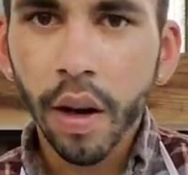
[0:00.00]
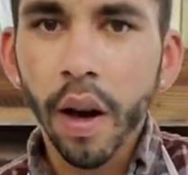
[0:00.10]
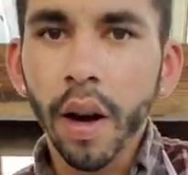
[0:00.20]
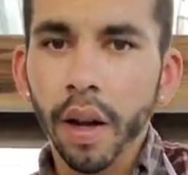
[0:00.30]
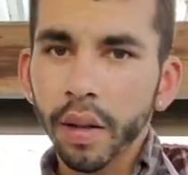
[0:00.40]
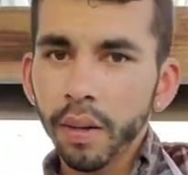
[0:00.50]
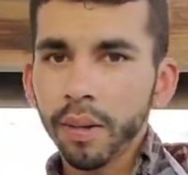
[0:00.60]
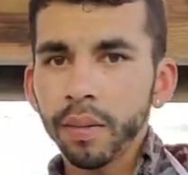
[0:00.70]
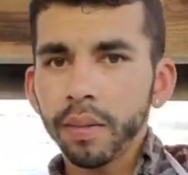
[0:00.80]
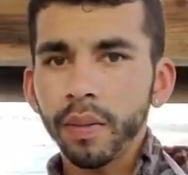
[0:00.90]
Alright,
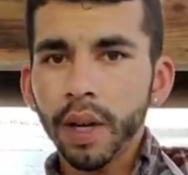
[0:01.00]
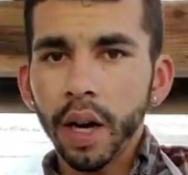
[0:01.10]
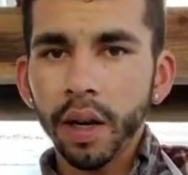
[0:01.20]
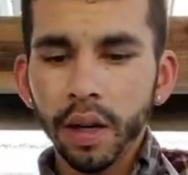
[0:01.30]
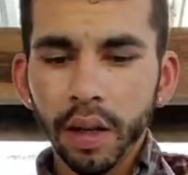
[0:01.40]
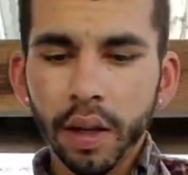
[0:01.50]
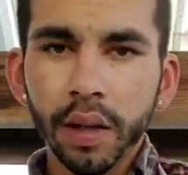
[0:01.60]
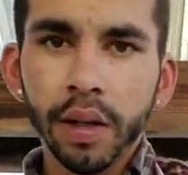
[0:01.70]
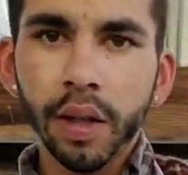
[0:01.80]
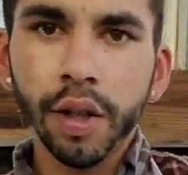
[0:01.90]
cool. We got our
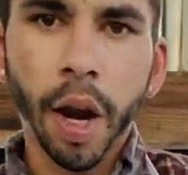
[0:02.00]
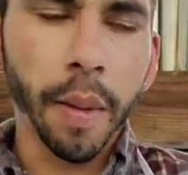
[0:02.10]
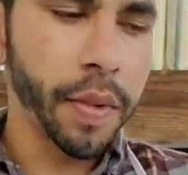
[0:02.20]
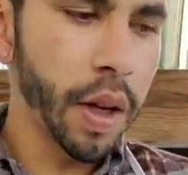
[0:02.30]
onions chopped